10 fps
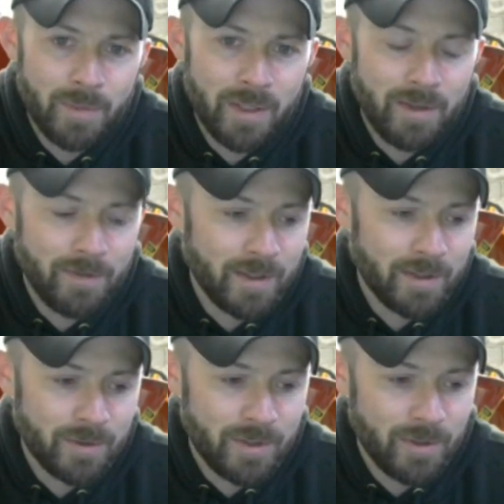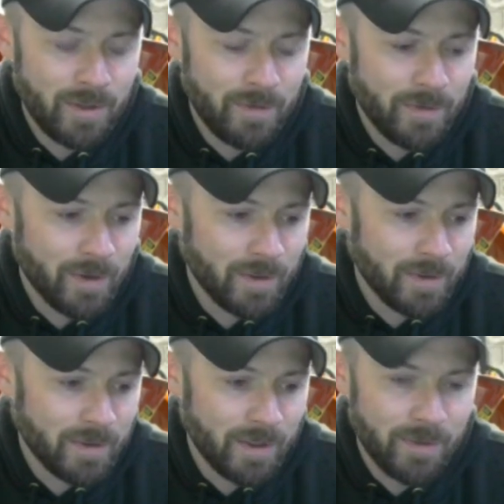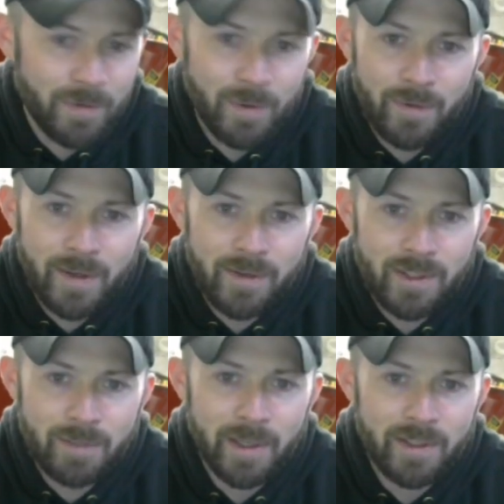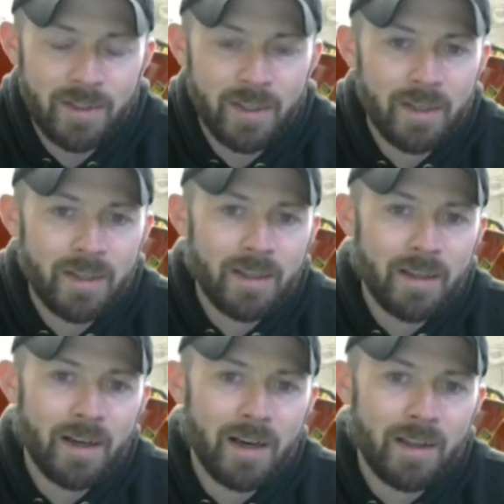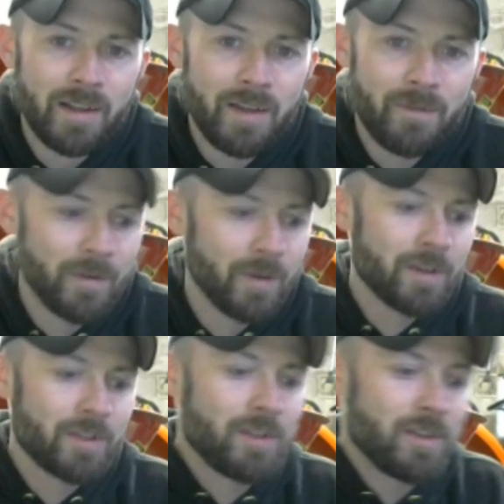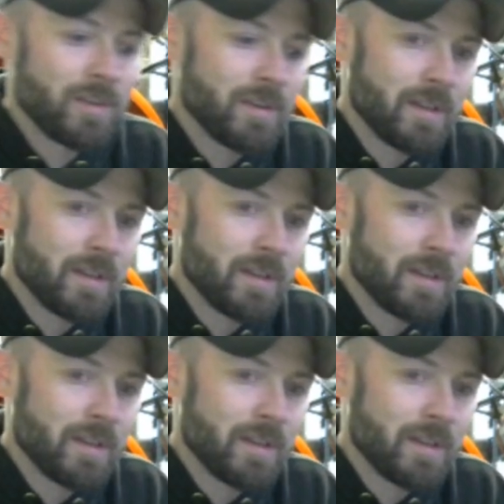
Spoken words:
but if I don't shoot it for, 4 or 5, 6 months, that first,